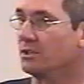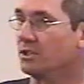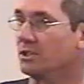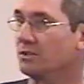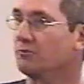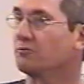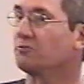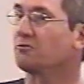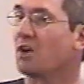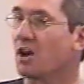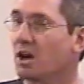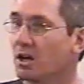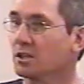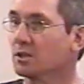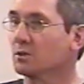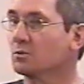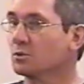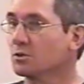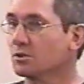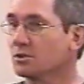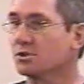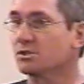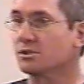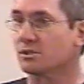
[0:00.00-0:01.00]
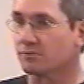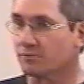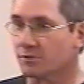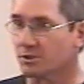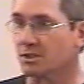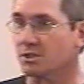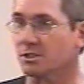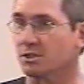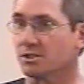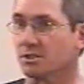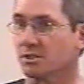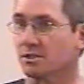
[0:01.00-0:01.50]
followers of
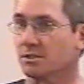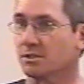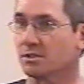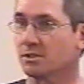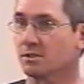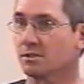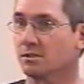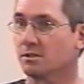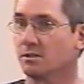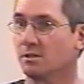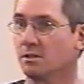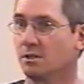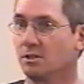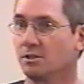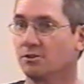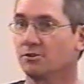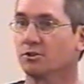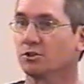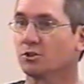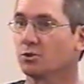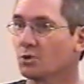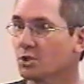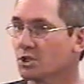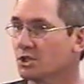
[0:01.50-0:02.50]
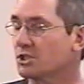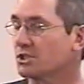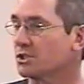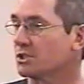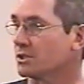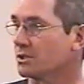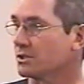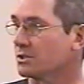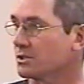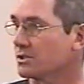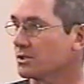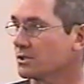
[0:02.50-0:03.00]
Jesus, the
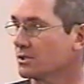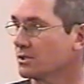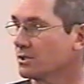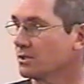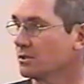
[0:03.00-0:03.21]
Christians.